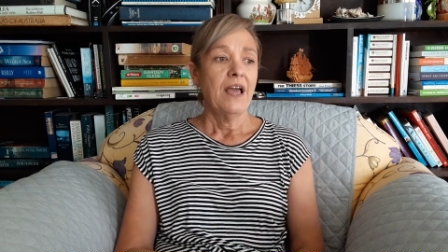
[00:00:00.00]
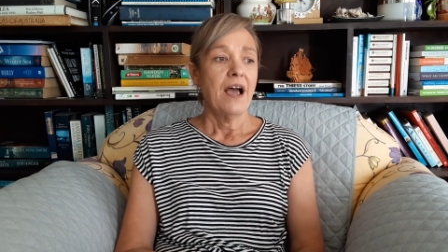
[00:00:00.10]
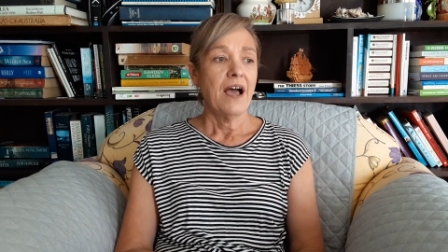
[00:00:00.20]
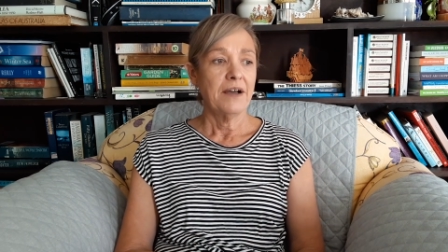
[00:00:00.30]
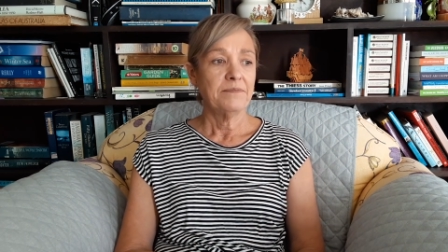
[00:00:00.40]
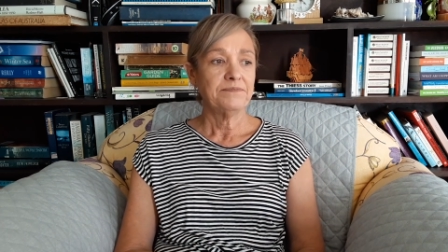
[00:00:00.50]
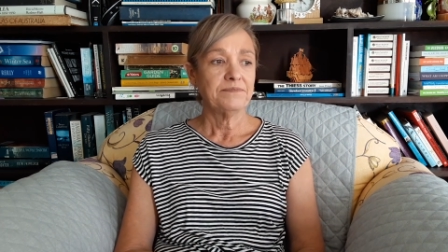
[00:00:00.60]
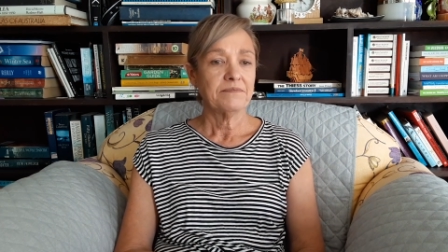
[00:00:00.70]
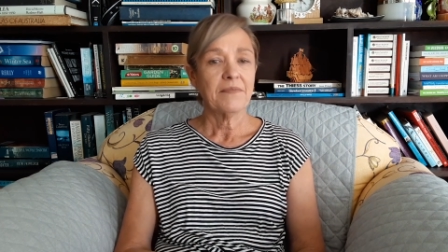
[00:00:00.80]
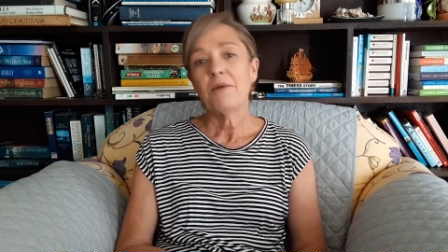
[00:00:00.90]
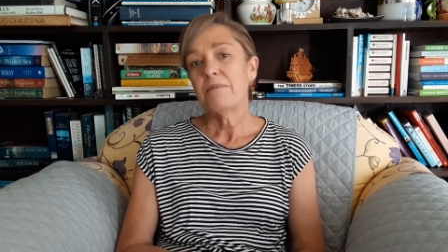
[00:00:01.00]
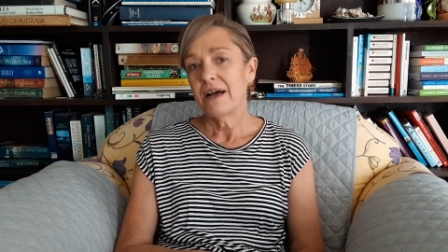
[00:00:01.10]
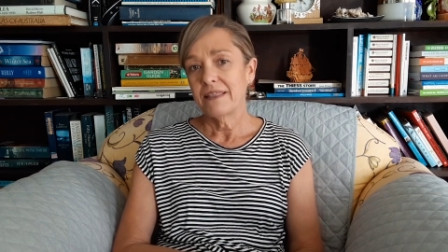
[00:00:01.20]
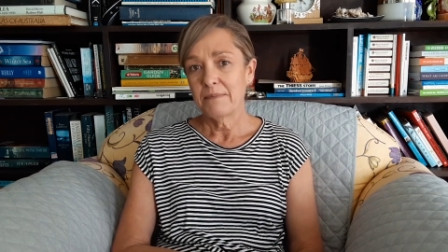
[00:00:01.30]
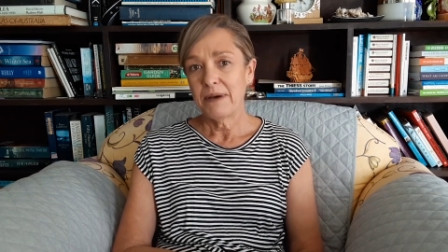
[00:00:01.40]
Um, oh,
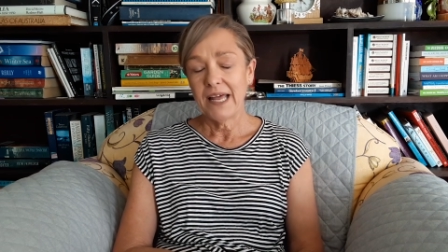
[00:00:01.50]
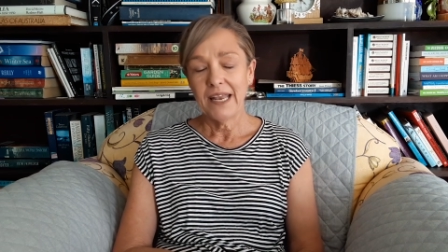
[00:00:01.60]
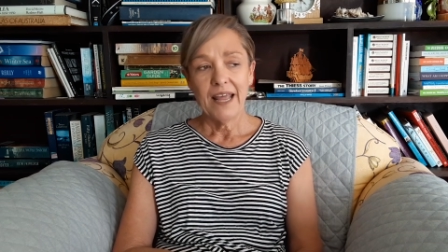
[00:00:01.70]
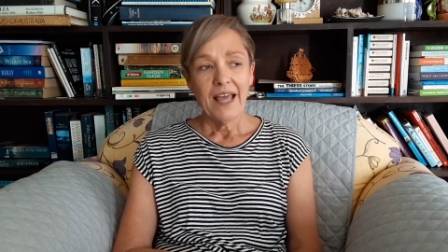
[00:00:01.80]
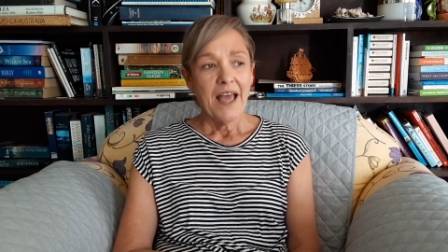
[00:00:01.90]
pardon the pun.